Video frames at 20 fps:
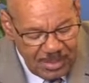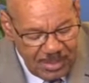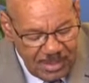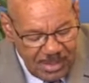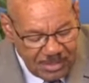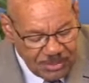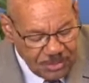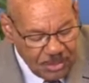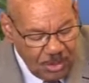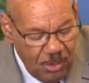
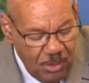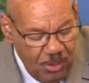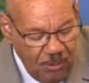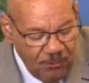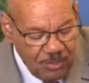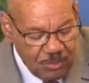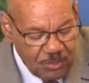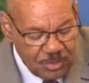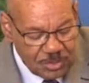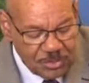And
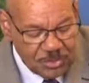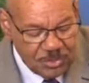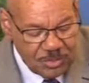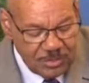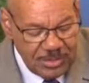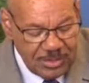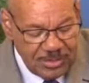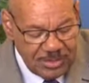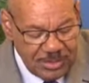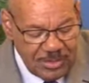Jehovah will
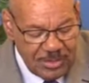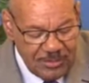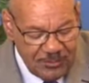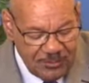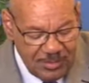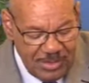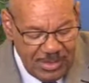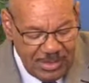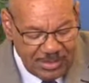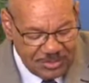surely
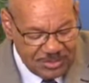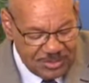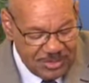deliver us.